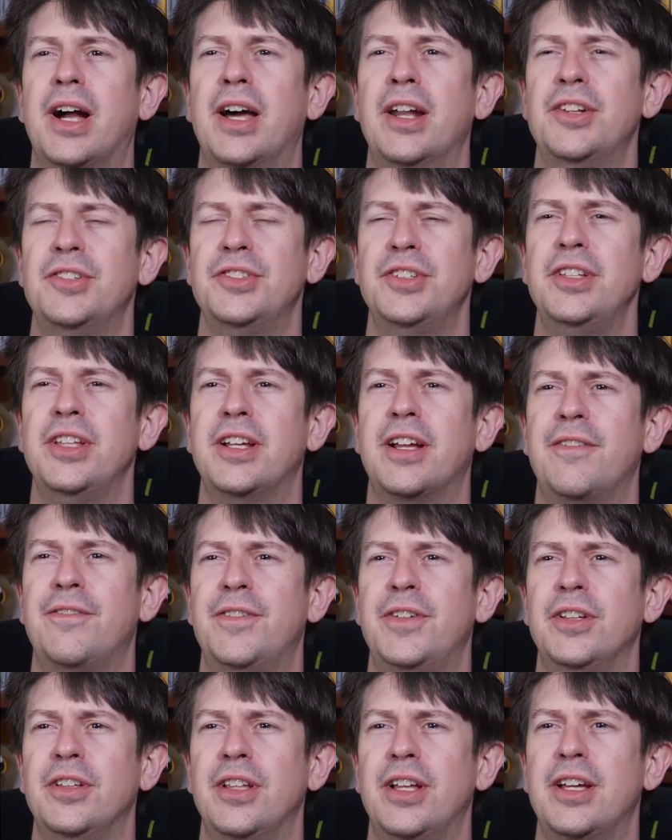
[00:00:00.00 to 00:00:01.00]
Honestly, like I
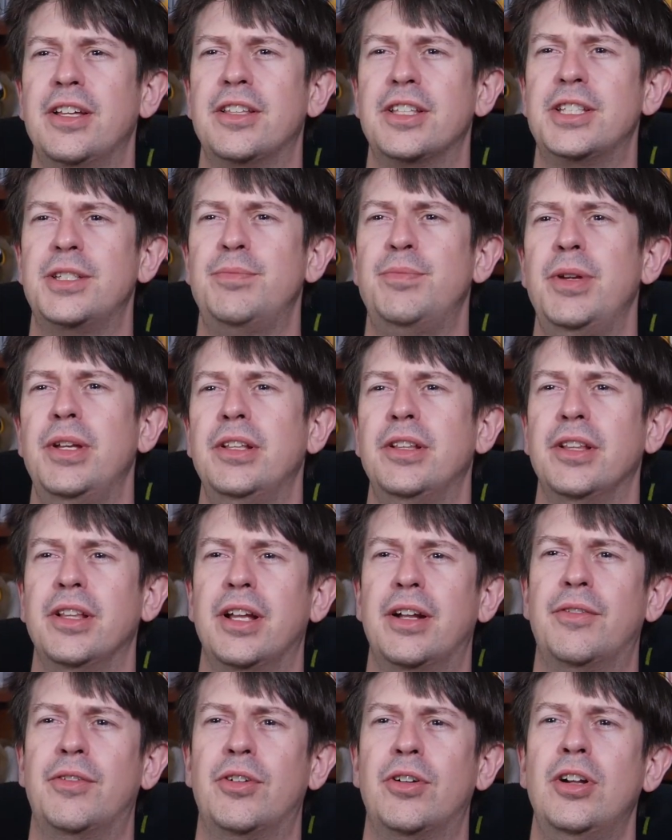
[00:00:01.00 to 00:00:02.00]
feel like the speed
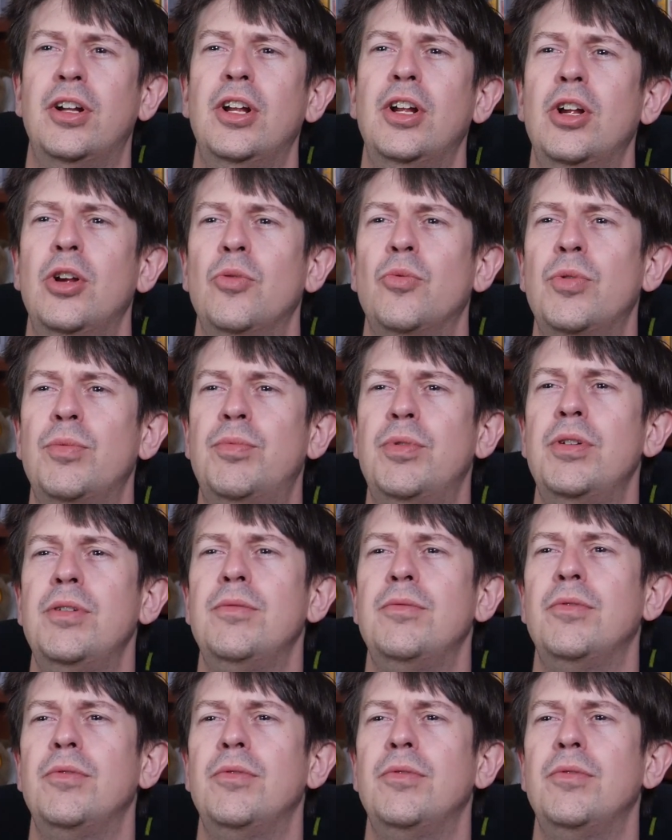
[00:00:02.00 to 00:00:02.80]
lever would